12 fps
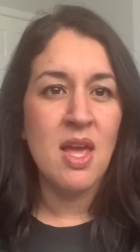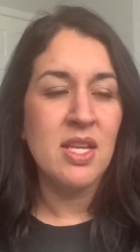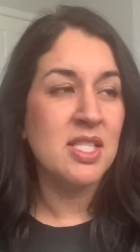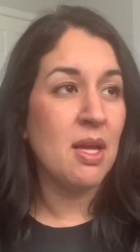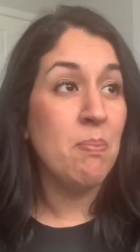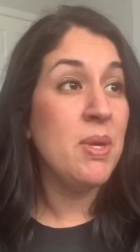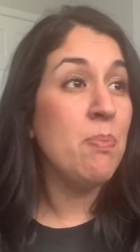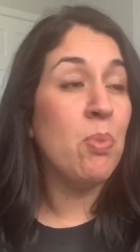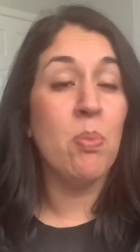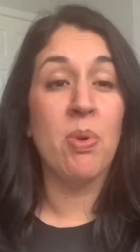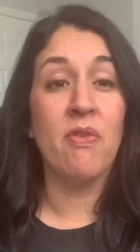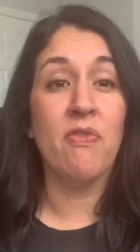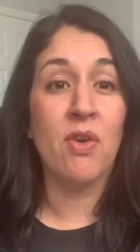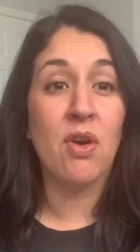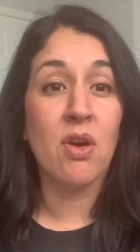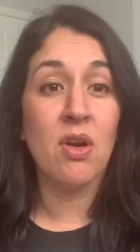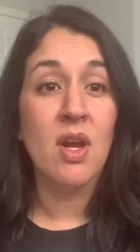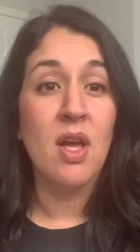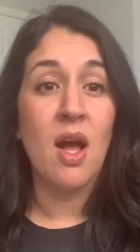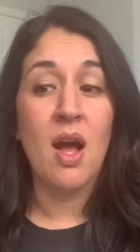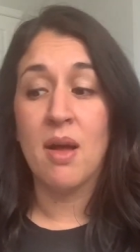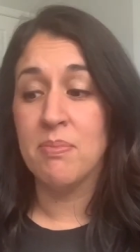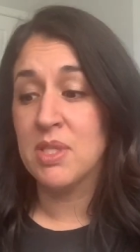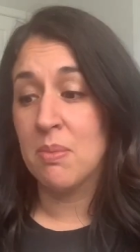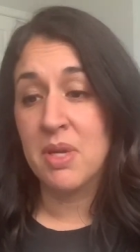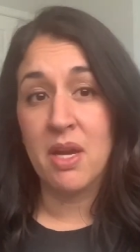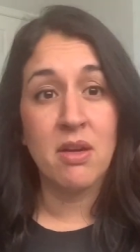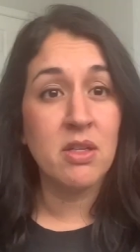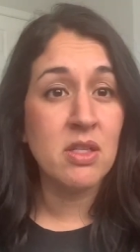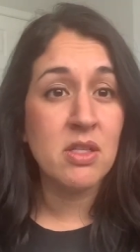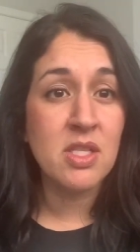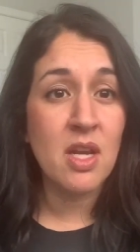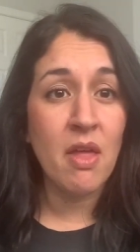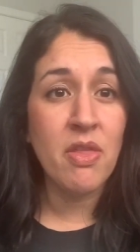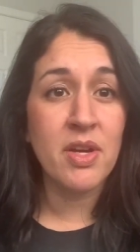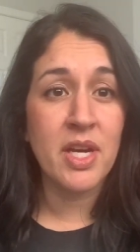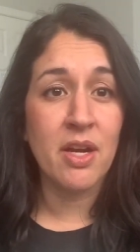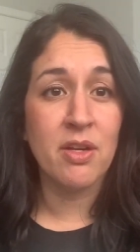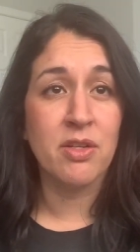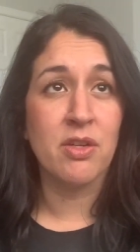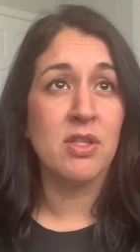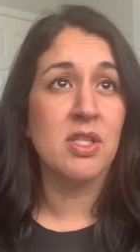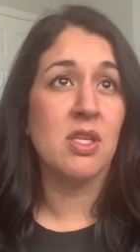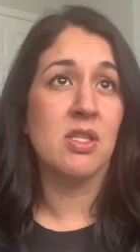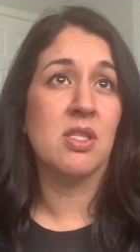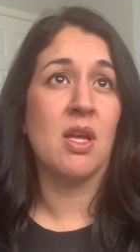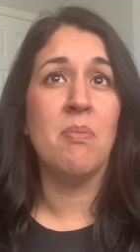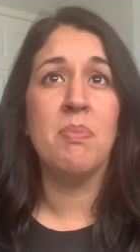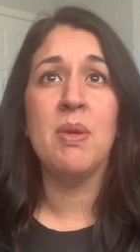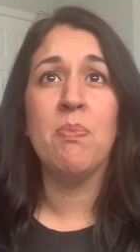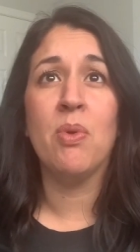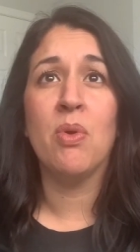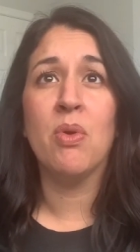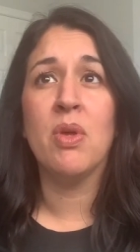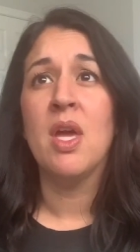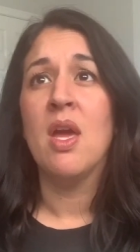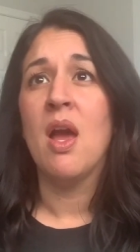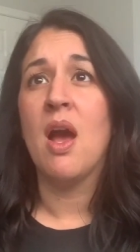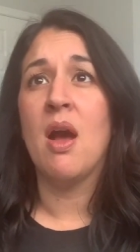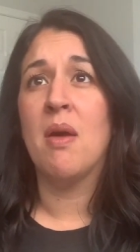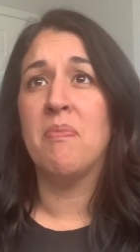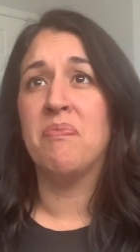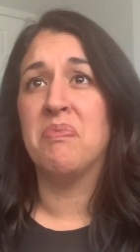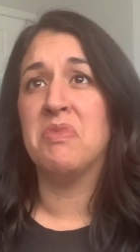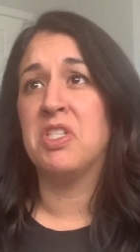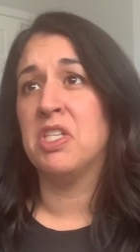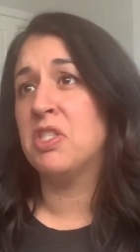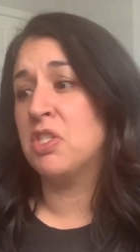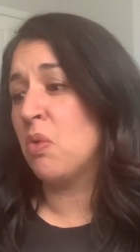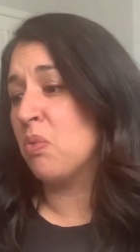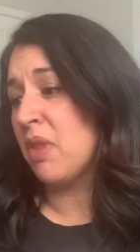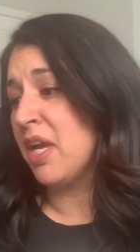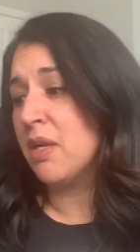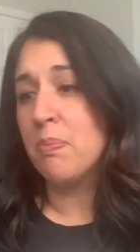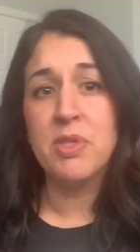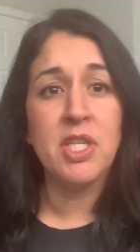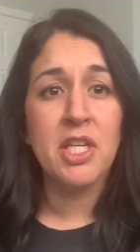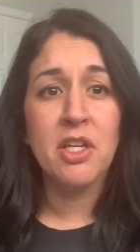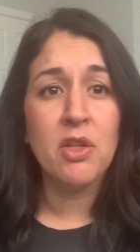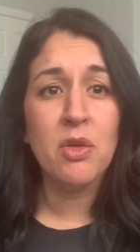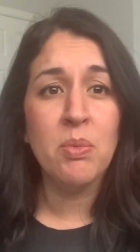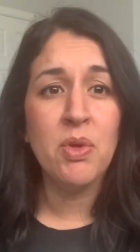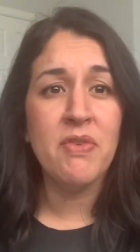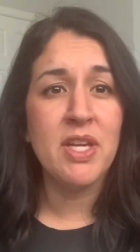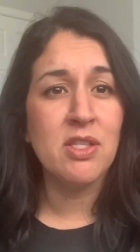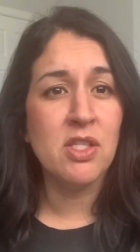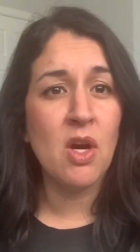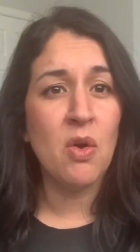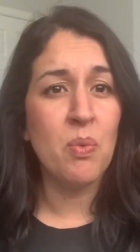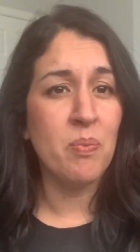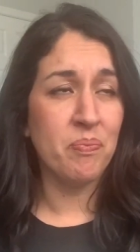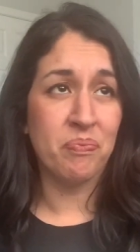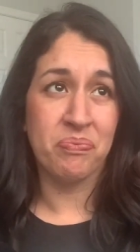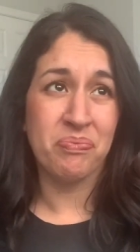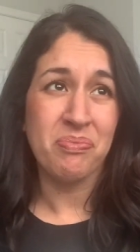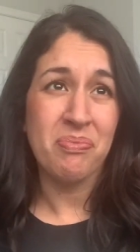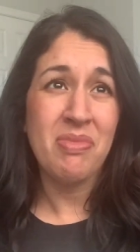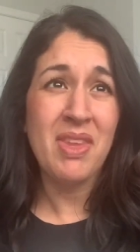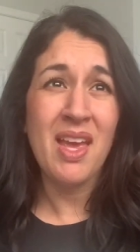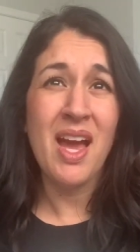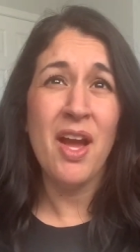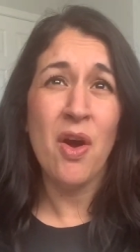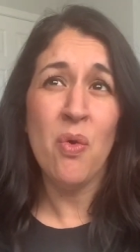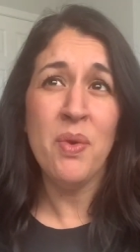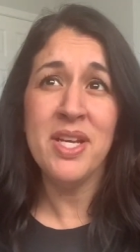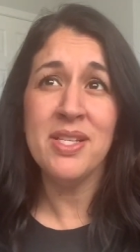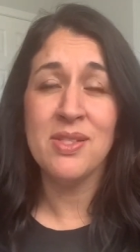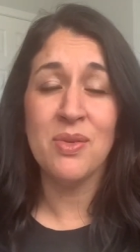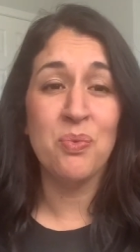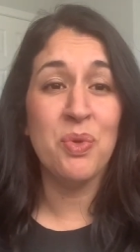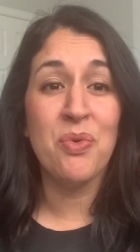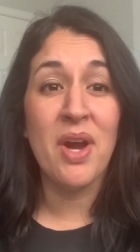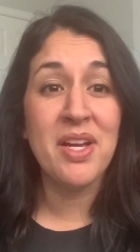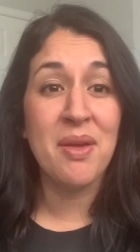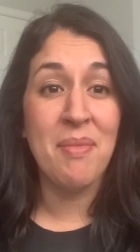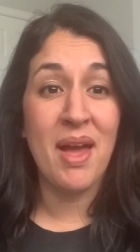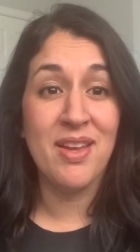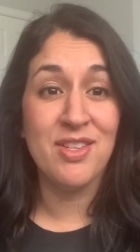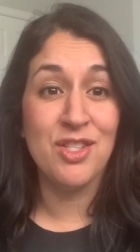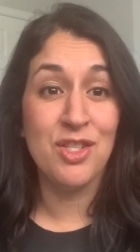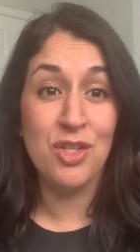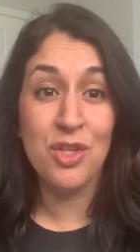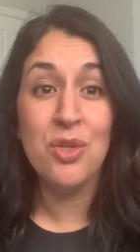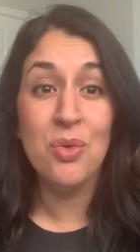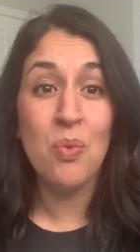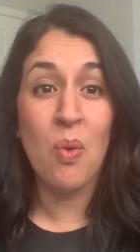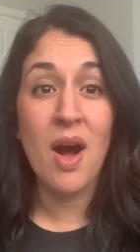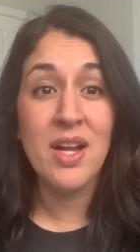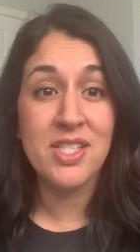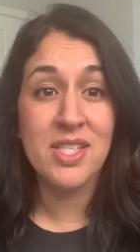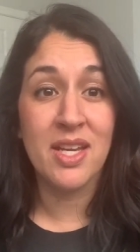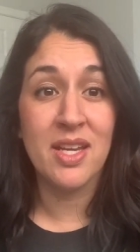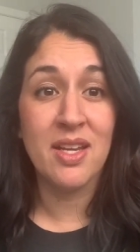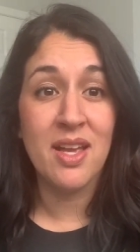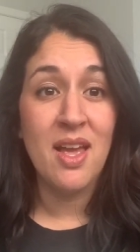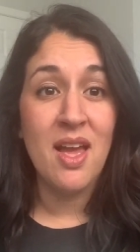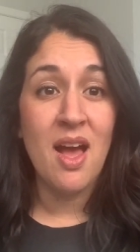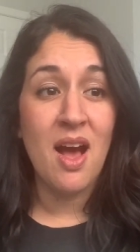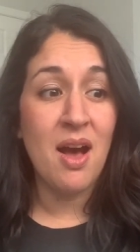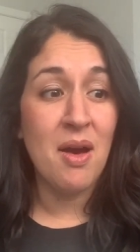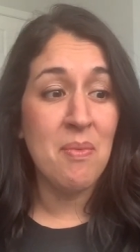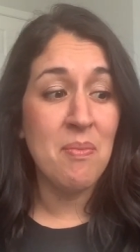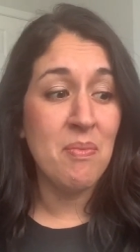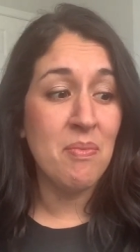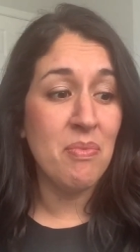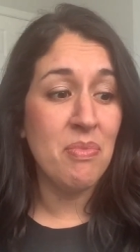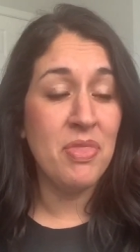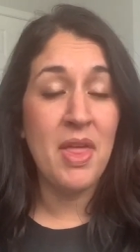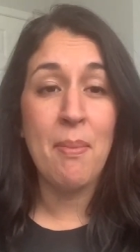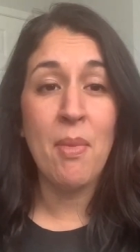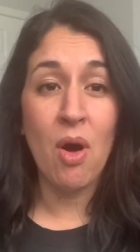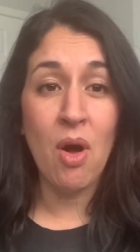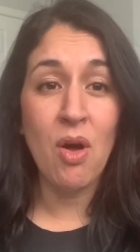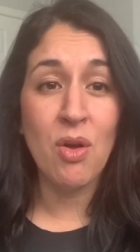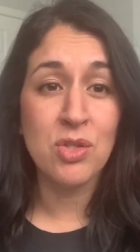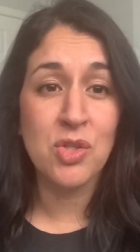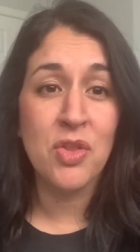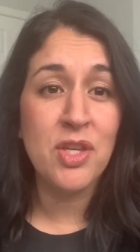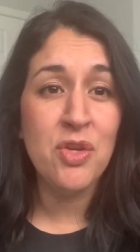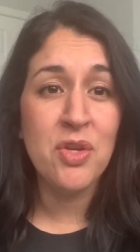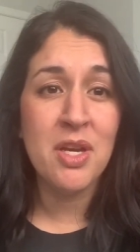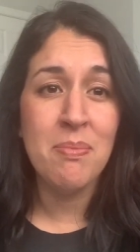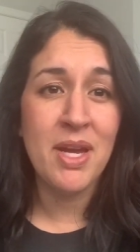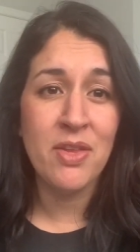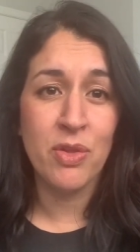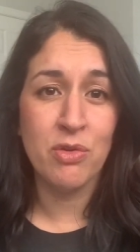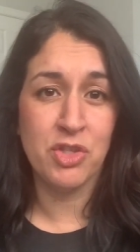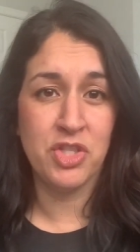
some people prefer um, some characters to other characters. Some people um, just don't like particular movies. So I always would recommend you watching um, them all so that you can make those